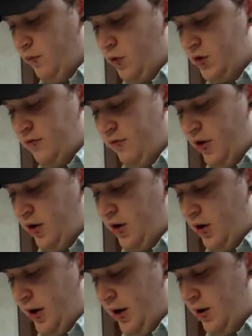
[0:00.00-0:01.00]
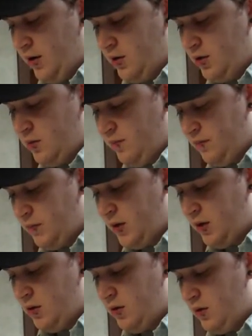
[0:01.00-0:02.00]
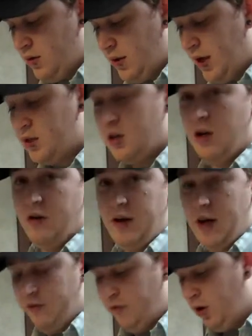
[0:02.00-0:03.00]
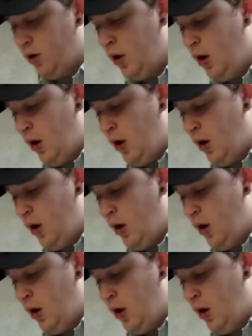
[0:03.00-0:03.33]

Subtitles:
Wasn't very good at it. That's another downfall.